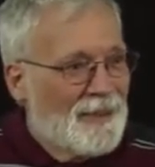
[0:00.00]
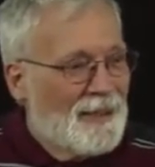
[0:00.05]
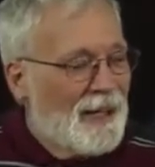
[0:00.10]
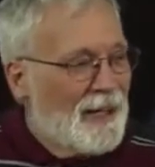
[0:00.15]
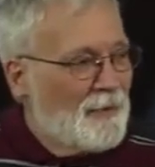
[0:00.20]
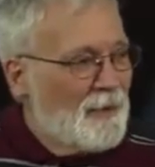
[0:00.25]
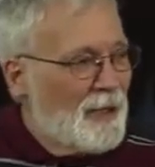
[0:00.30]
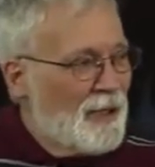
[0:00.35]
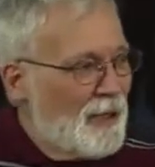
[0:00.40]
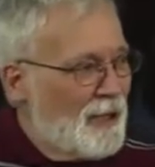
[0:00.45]

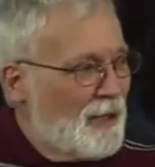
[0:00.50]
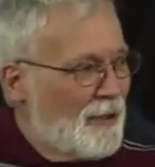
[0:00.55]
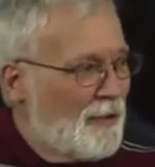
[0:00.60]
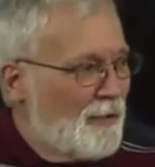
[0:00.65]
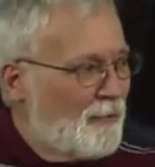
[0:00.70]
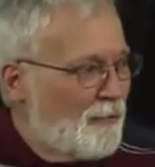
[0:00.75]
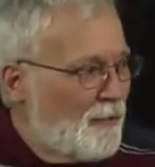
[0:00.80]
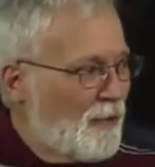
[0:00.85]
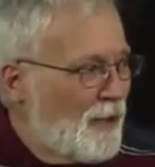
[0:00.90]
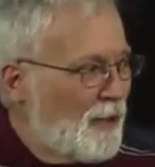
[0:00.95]
I mean,
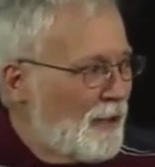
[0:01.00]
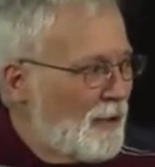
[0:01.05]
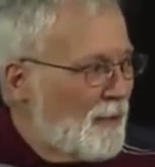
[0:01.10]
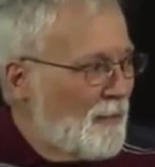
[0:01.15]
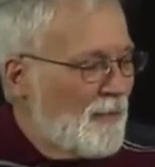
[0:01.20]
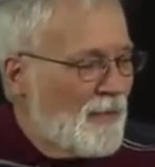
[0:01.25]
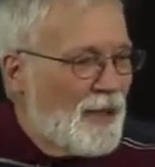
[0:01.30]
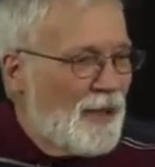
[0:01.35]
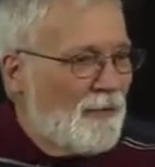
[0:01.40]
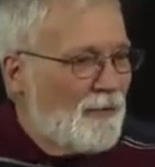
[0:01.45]
if,
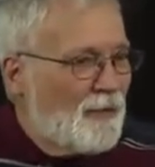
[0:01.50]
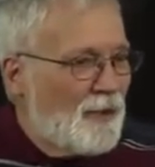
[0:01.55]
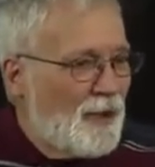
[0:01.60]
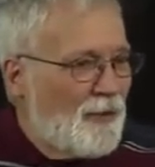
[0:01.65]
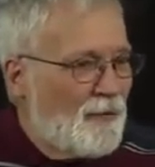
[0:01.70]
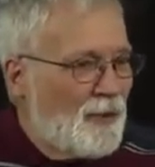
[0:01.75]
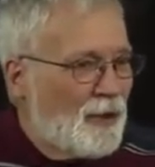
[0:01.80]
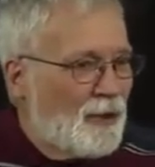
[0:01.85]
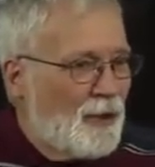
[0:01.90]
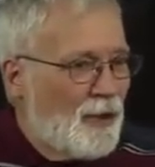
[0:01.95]
um, if,
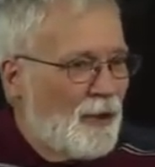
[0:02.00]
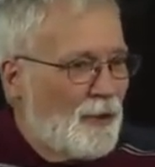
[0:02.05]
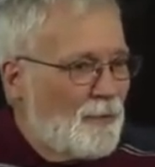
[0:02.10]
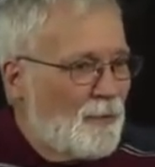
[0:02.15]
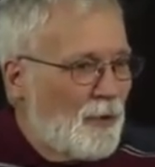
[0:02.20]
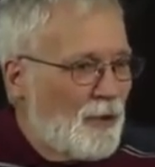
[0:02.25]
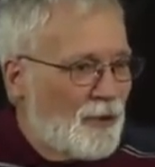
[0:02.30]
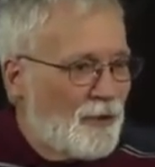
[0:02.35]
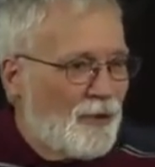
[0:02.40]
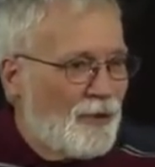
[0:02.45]
if, the code
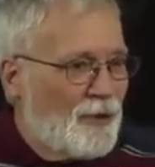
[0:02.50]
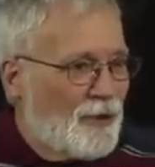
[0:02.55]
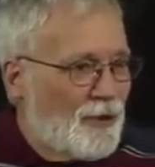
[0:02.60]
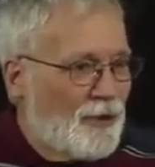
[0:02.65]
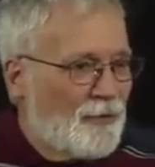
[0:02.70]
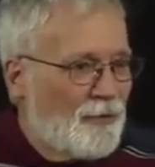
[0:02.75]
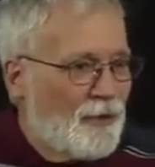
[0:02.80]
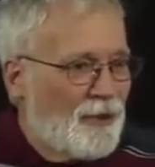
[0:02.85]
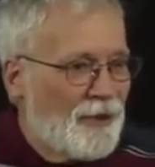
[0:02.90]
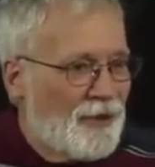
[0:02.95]
books are
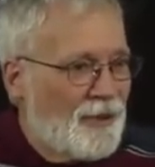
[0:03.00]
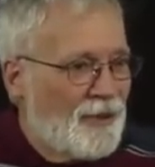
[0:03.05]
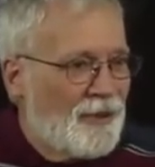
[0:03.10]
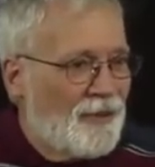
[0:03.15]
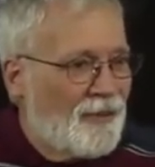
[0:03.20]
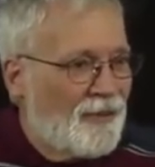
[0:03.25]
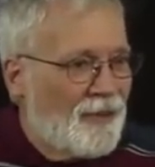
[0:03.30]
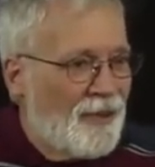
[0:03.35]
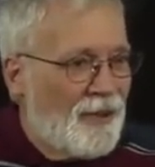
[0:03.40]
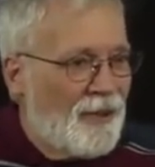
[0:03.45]
different on the
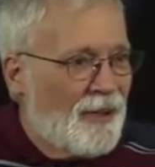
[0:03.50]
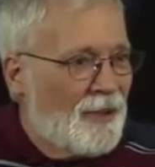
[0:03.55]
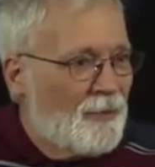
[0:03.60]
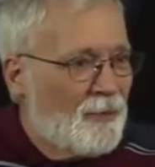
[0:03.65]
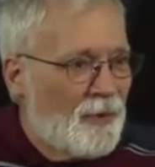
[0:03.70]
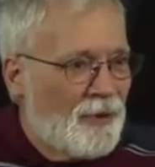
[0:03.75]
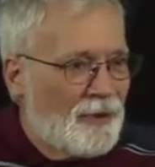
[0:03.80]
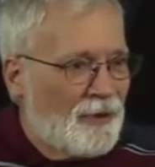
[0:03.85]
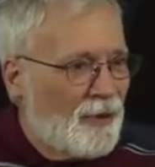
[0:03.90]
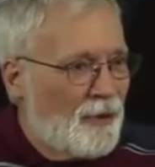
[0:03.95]

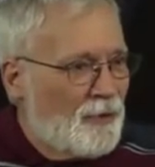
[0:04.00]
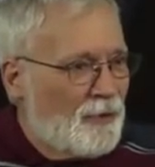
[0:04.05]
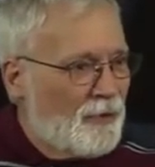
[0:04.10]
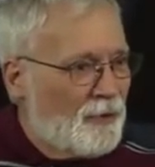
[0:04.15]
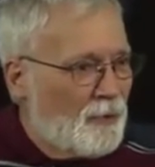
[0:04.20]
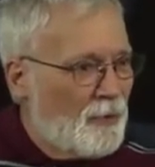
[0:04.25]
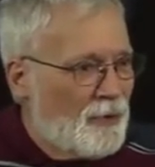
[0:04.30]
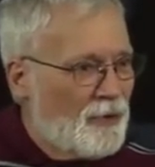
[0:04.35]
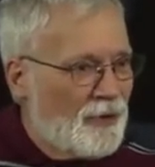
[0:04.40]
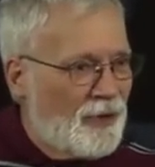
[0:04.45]
inside, what
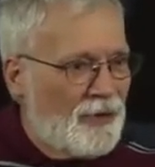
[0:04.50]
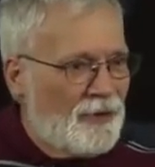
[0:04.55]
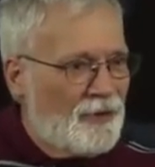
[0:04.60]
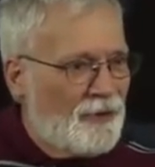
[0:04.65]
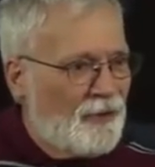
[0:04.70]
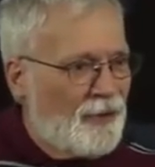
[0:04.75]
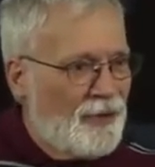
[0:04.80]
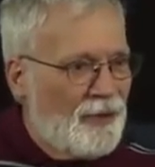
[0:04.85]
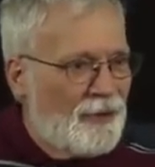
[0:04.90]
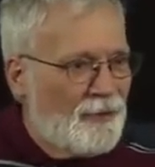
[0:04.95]
goes, what gets
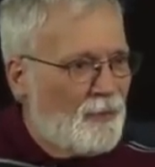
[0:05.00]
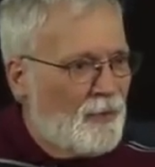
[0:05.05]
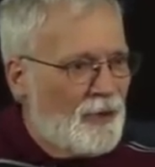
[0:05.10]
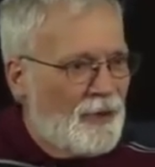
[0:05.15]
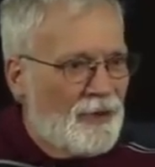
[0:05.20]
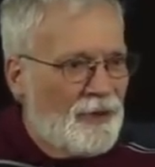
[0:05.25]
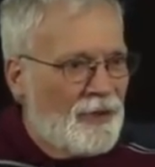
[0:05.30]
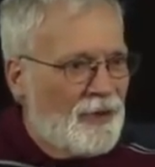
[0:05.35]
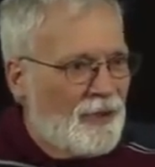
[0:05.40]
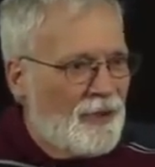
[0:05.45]

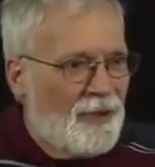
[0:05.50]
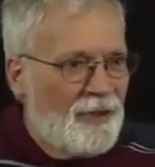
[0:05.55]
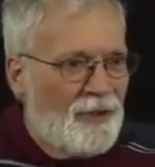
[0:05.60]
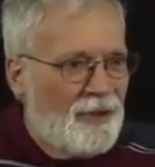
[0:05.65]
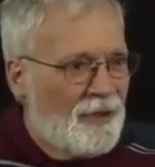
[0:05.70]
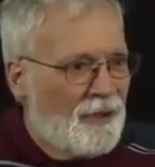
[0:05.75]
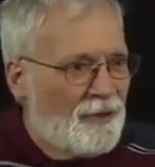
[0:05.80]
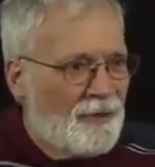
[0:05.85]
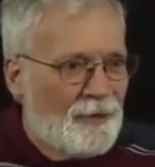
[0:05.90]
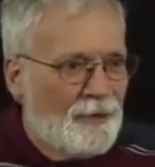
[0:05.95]
transmitted
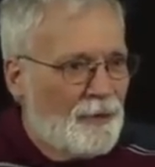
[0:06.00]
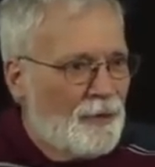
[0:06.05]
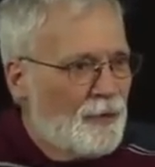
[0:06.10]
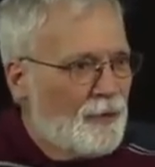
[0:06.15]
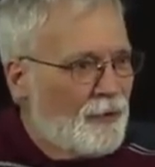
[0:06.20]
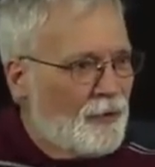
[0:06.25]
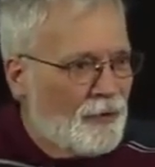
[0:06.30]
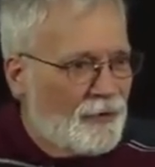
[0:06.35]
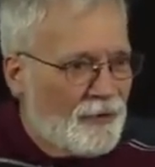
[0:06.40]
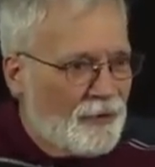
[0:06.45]
is
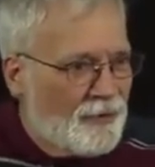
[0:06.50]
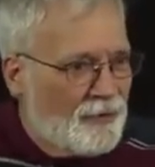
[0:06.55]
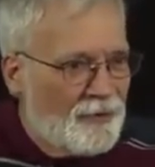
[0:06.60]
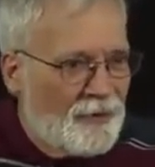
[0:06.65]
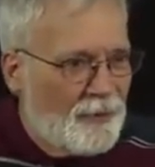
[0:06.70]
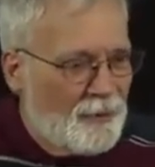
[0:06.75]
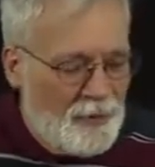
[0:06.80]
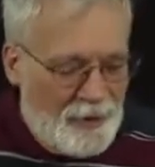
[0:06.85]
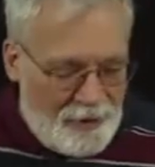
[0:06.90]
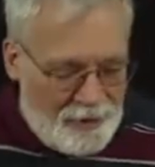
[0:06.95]
loses.
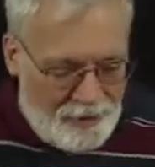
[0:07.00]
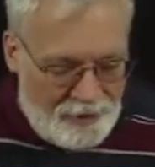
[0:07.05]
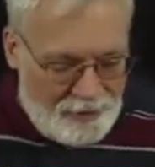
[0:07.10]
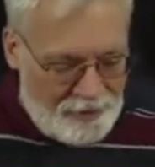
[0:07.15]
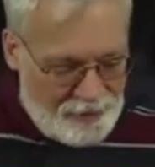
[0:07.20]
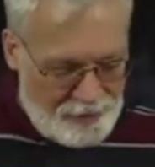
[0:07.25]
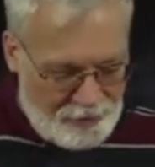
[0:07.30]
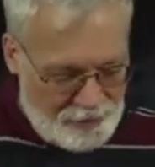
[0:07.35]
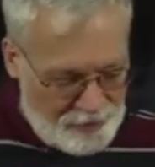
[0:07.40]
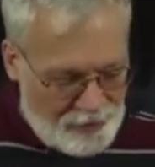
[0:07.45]
I mean, you,
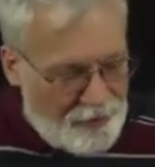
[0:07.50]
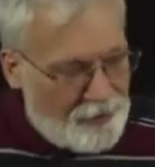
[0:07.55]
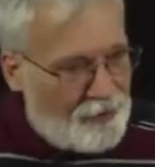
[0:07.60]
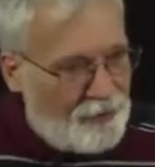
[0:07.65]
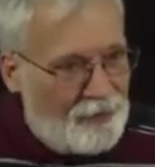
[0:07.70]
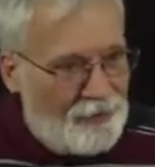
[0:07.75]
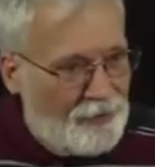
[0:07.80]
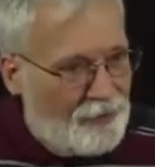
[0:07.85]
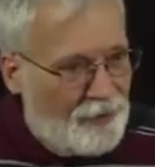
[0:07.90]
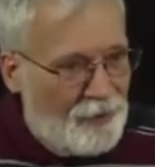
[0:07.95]
you
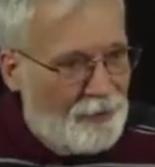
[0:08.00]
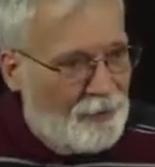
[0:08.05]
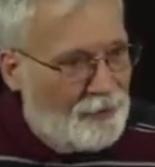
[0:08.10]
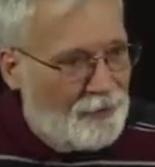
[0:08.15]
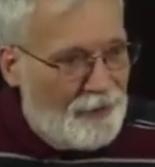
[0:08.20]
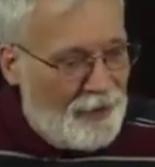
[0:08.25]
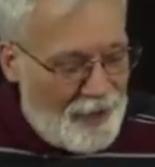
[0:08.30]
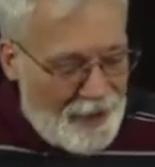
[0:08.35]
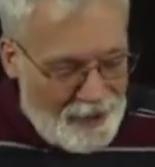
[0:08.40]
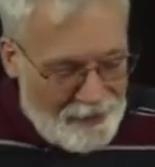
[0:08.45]
just
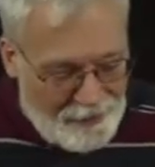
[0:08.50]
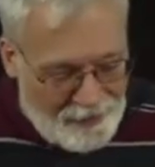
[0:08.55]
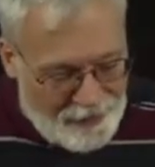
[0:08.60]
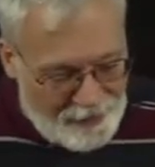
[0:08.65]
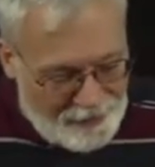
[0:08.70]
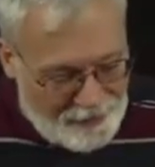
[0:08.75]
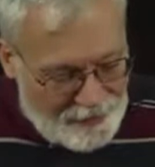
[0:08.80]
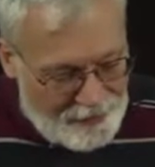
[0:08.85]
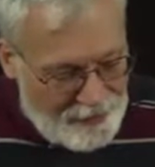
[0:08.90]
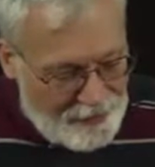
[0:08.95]
don't have it
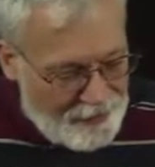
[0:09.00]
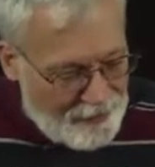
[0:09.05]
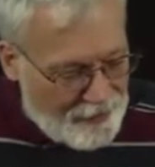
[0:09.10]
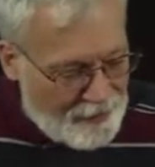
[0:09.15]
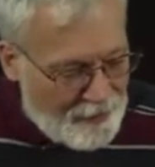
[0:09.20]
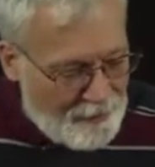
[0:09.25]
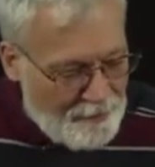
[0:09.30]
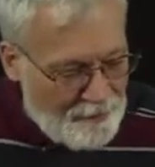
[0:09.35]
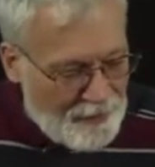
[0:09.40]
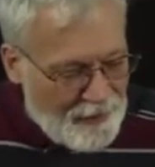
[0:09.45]
at the end.